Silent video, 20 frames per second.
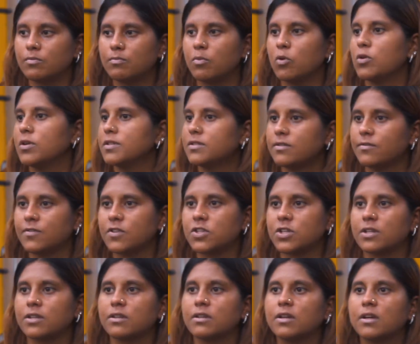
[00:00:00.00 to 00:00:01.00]
boys
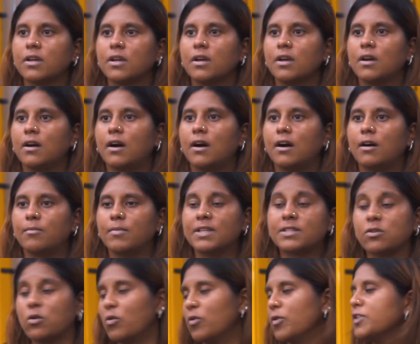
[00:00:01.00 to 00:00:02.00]
division,
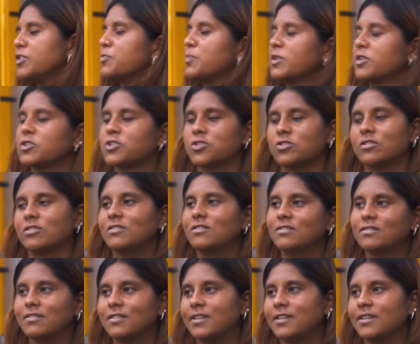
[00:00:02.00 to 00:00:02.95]
it's always been a struggle.